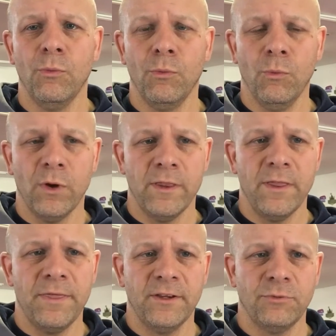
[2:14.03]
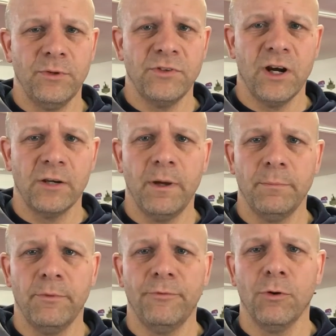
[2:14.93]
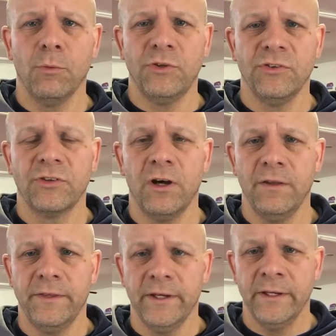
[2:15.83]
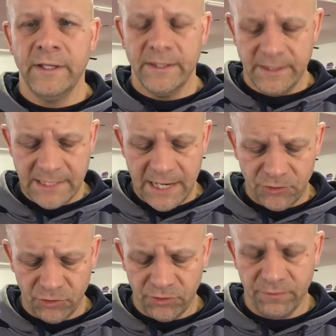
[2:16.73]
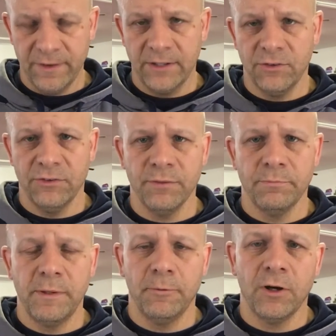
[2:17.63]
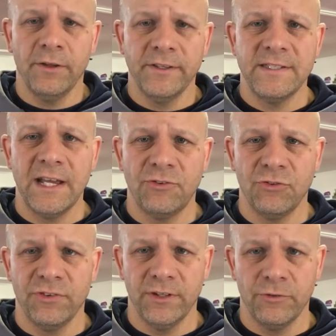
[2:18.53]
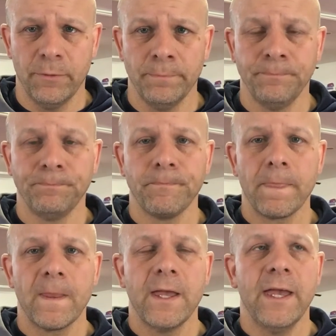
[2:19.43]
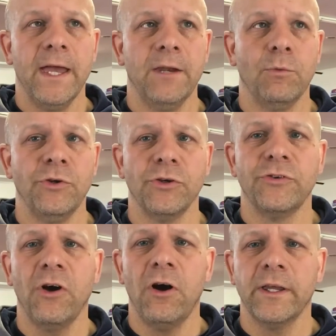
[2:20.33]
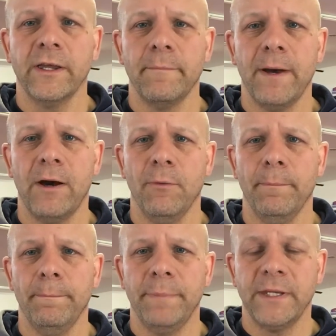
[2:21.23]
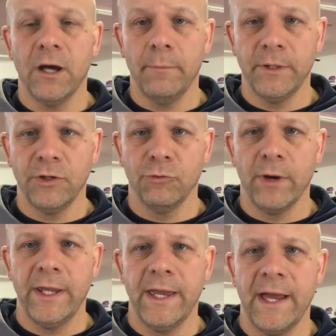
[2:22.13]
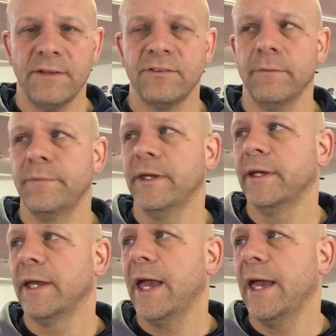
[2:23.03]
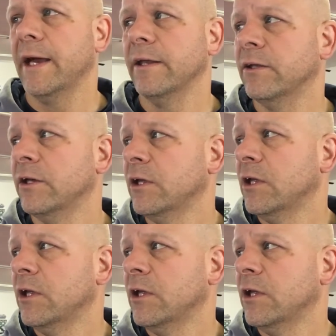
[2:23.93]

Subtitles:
one of the things we talked about before, which is called the Tetris effect, or some people call it the Tetris syndrome. And when you're talking about becoming great at something and